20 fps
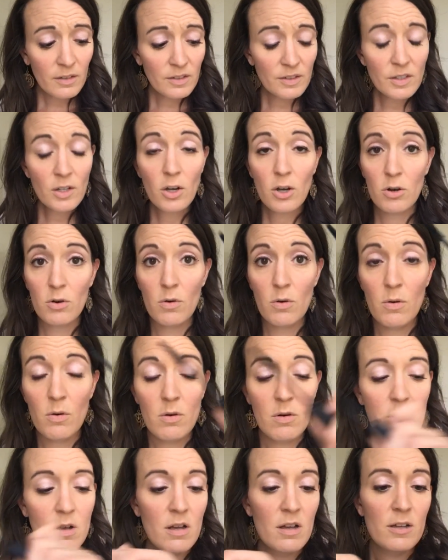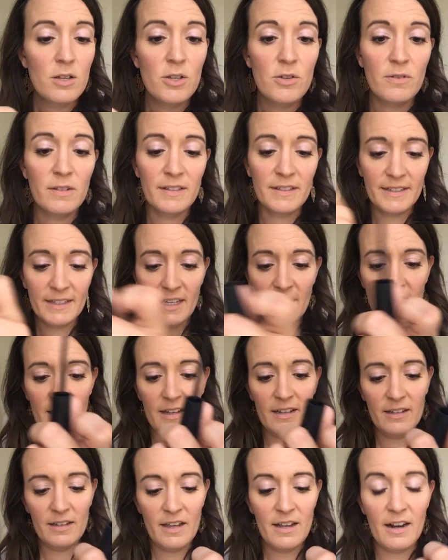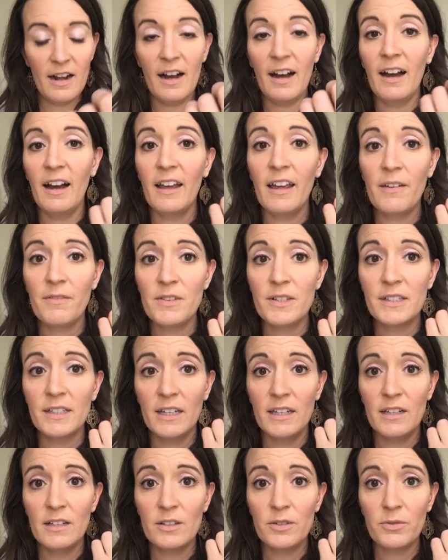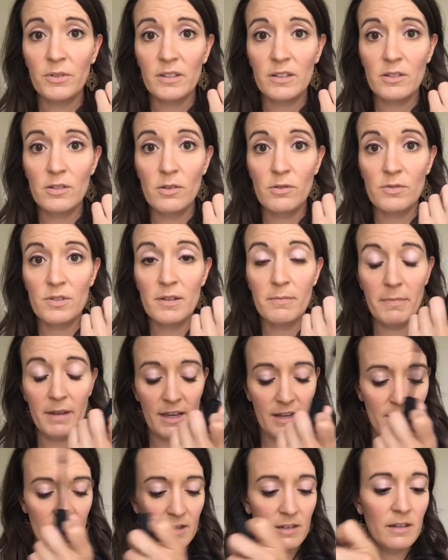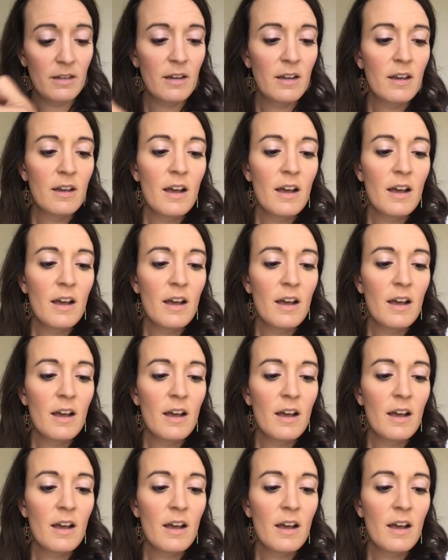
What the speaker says: So you can see, and I have the skinniest wrist known to man.